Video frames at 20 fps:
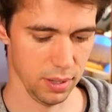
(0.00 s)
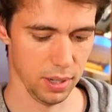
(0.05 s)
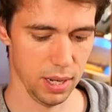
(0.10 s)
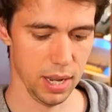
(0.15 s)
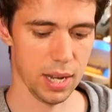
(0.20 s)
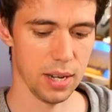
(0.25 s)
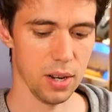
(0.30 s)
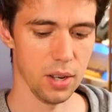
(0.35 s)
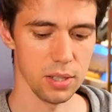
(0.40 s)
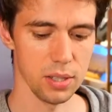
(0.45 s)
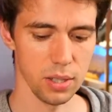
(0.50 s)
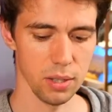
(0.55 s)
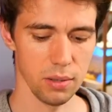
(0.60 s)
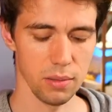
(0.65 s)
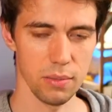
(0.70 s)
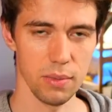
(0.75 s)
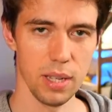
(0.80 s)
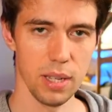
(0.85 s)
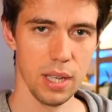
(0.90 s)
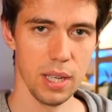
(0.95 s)
And
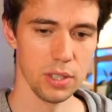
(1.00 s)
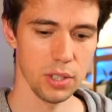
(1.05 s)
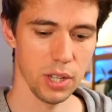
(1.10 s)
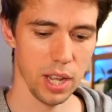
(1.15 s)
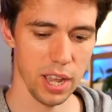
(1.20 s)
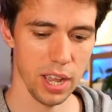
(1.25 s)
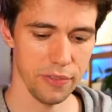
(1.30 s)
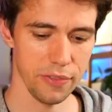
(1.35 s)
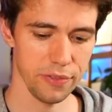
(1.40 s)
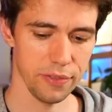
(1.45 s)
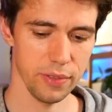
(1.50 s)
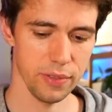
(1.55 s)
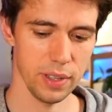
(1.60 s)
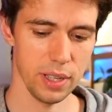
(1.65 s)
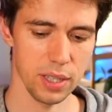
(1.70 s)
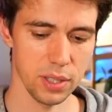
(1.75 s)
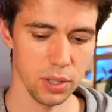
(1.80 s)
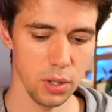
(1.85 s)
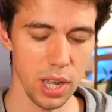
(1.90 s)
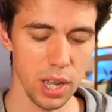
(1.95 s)
also, so
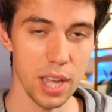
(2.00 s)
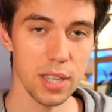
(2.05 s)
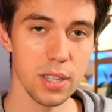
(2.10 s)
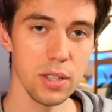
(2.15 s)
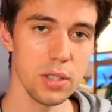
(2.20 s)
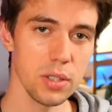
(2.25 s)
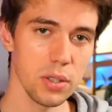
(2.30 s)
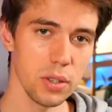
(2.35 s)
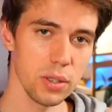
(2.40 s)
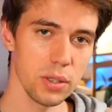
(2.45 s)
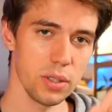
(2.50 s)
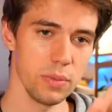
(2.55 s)
I used to